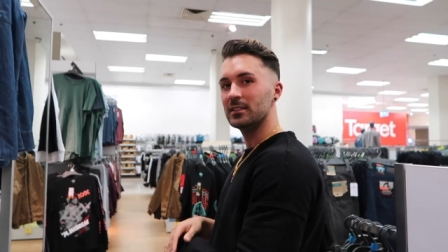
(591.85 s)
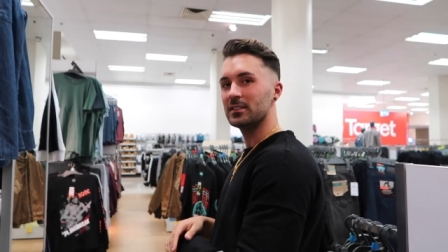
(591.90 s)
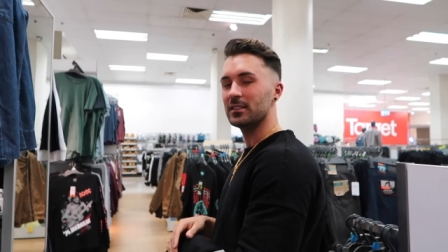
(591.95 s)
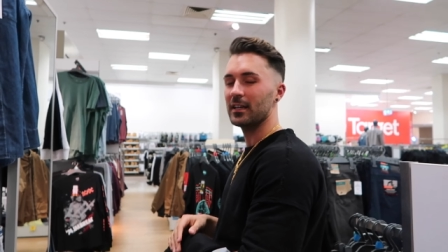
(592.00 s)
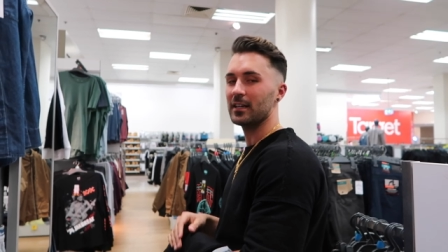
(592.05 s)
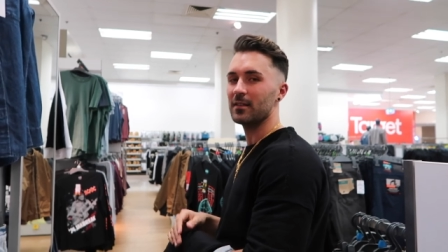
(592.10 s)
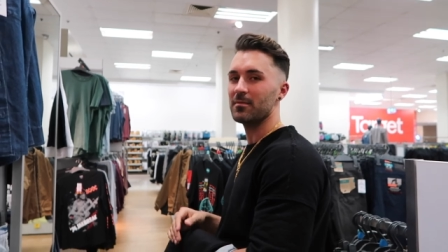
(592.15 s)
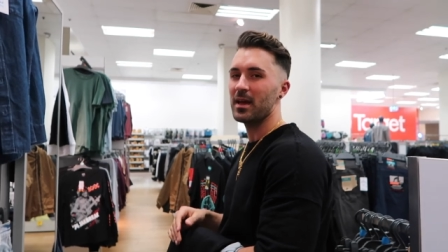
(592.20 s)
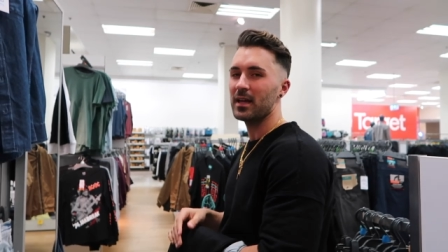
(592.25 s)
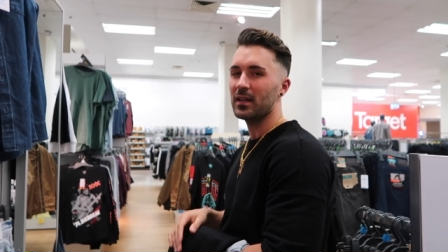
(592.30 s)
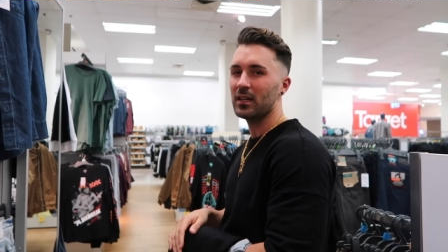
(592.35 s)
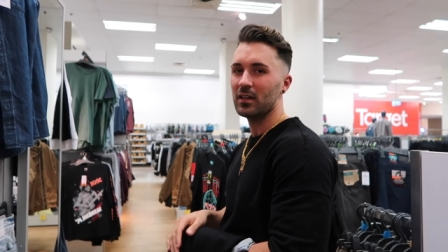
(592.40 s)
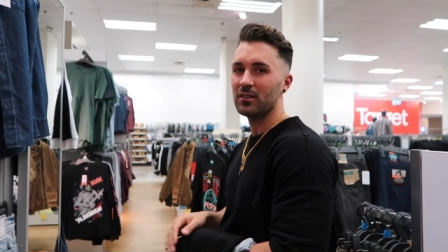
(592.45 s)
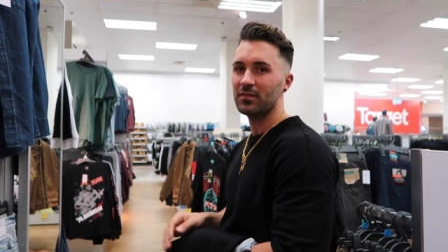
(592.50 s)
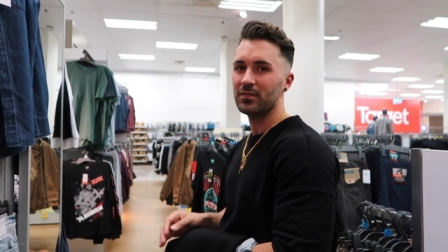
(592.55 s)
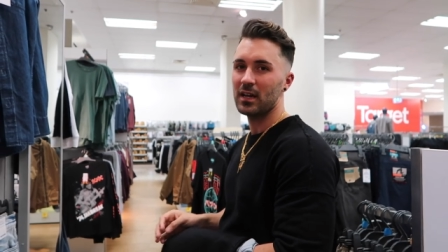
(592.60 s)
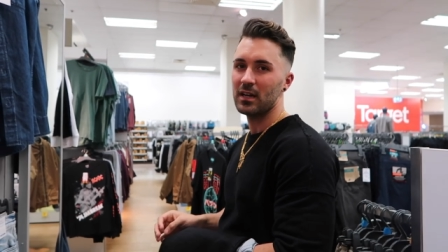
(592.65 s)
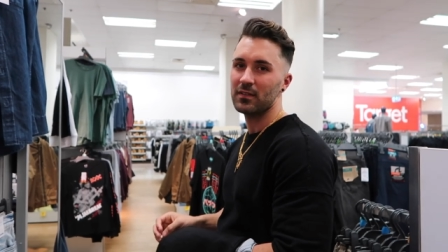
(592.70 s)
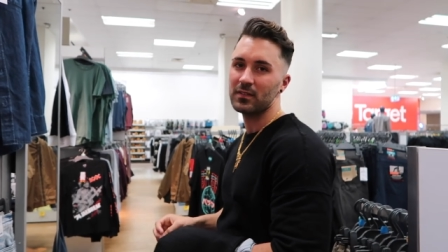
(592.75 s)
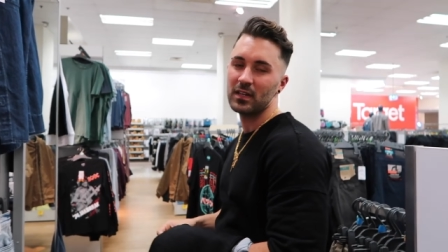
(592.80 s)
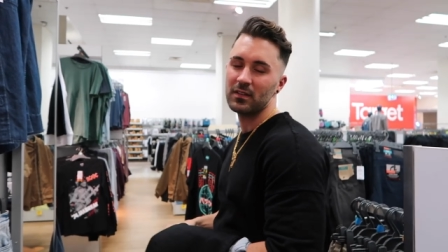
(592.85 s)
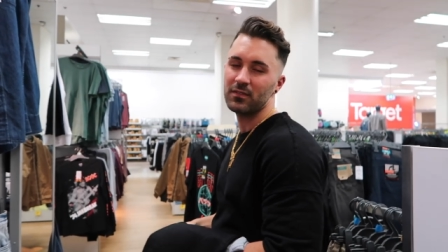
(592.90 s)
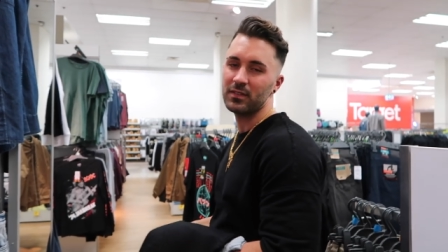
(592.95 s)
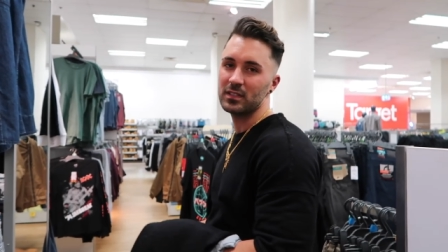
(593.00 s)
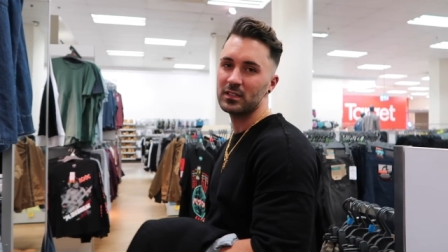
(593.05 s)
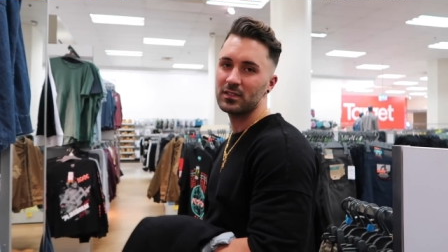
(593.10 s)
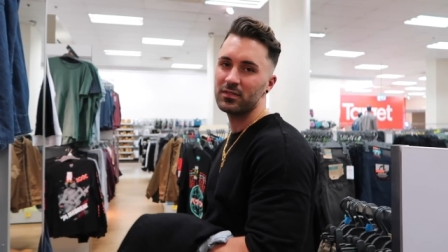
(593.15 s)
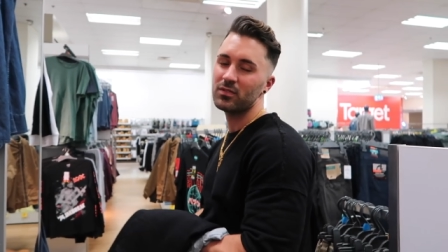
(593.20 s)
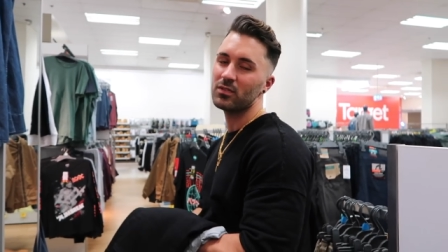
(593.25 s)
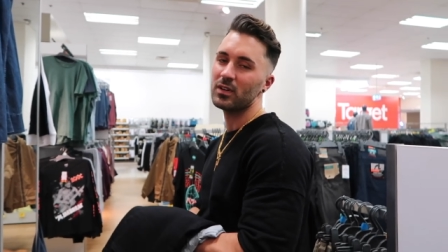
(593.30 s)
So I can make like five
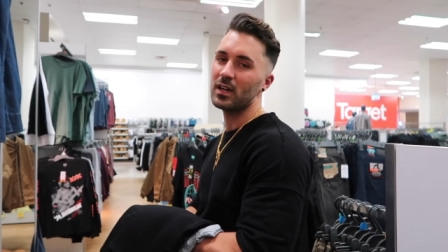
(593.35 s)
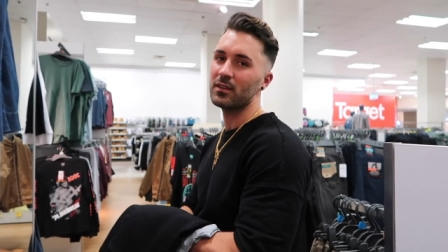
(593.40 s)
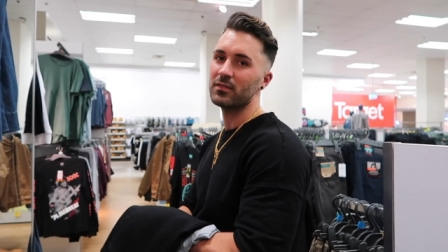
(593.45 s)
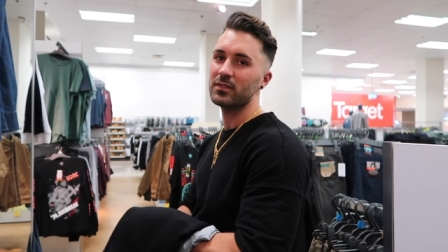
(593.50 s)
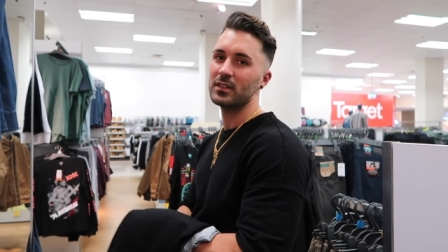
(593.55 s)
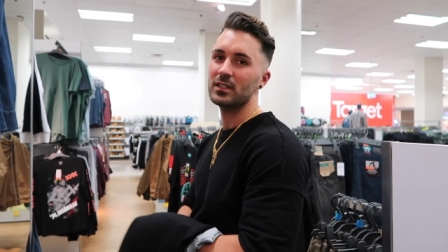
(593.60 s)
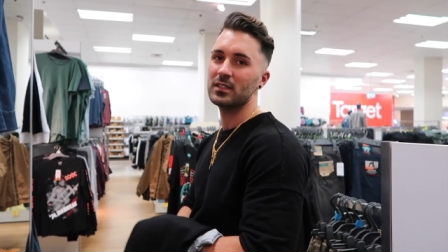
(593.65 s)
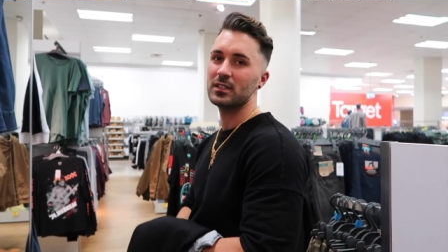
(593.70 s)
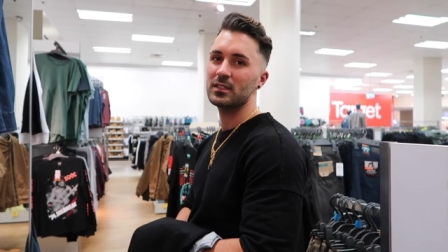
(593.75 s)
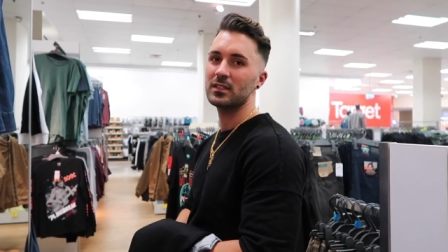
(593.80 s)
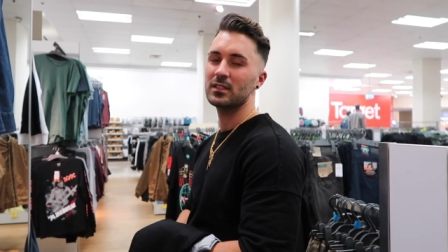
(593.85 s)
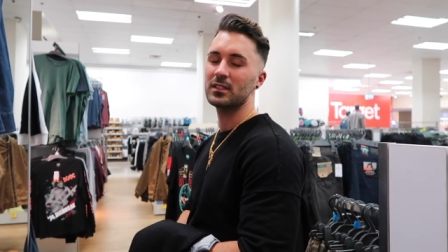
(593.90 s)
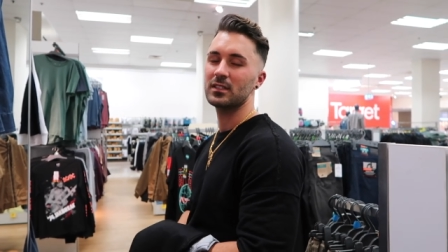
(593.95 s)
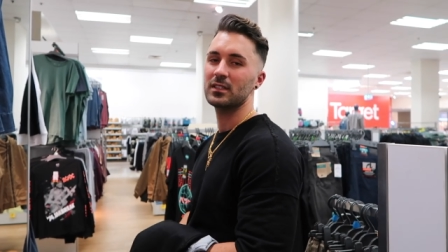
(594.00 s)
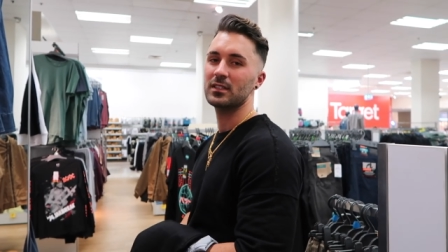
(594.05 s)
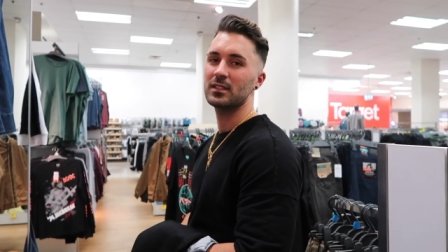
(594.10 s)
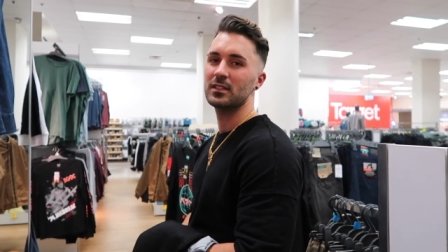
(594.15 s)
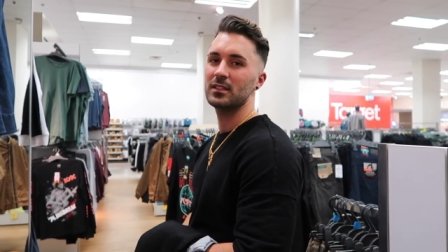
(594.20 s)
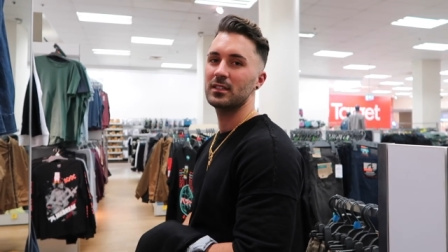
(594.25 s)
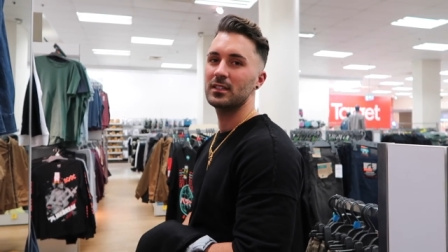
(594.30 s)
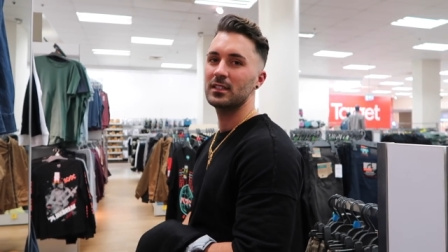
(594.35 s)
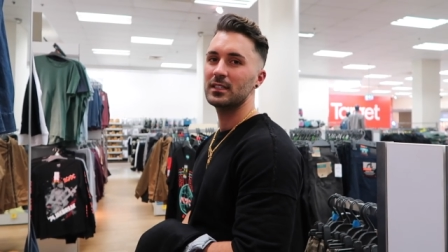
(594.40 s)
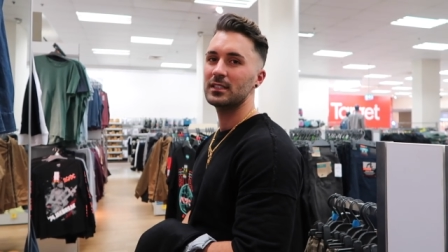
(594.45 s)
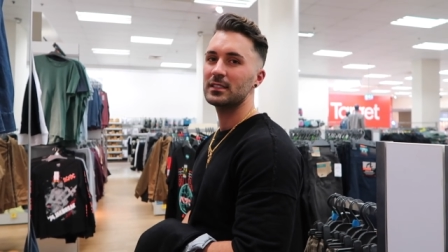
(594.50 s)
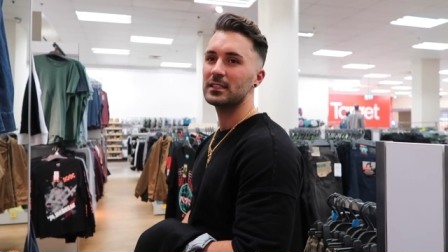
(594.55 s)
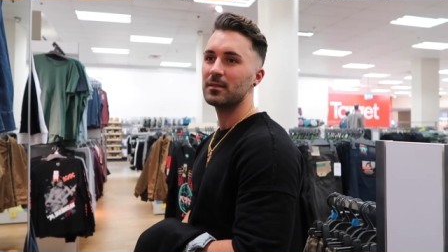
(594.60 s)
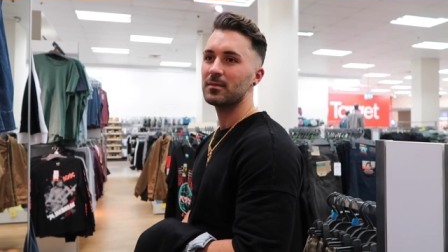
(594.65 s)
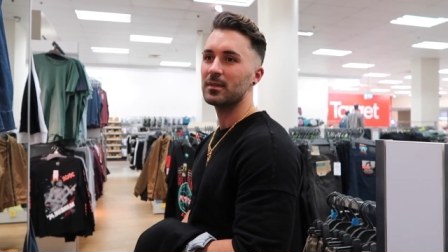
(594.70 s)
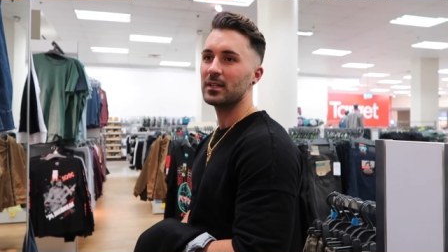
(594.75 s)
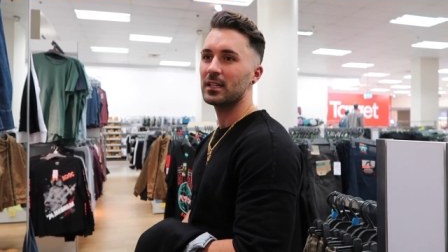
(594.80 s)
outfits, four outfits. Okay.
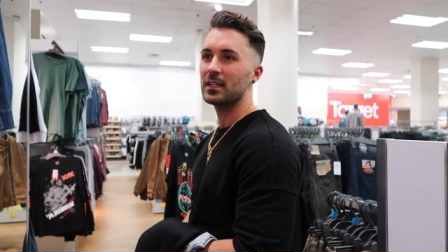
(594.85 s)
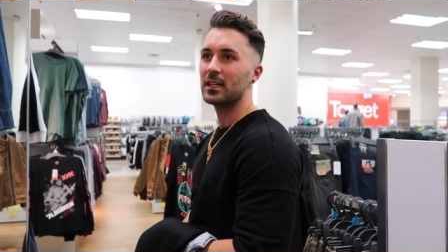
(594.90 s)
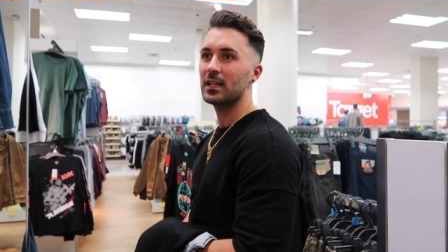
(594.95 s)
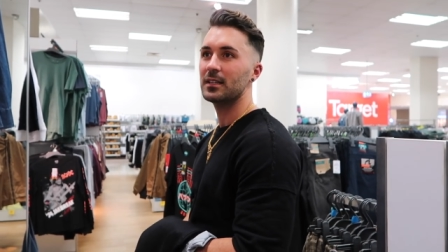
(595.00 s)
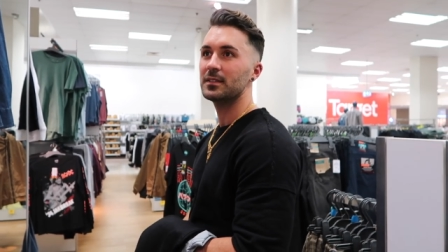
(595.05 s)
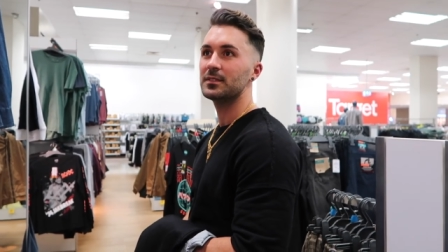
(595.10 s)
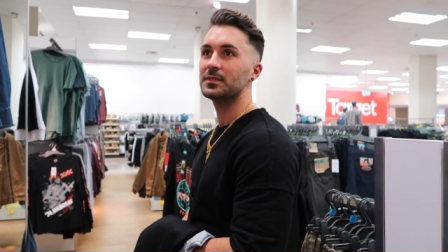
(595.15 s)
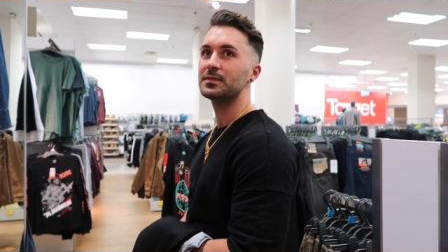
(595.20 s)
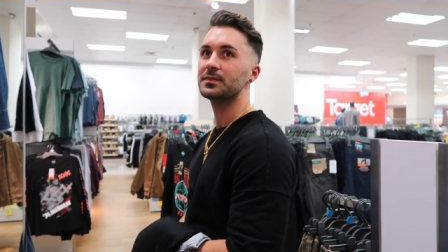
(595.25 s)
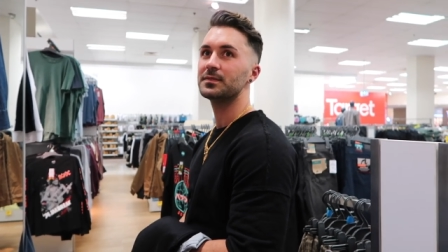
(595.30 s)
Something like that.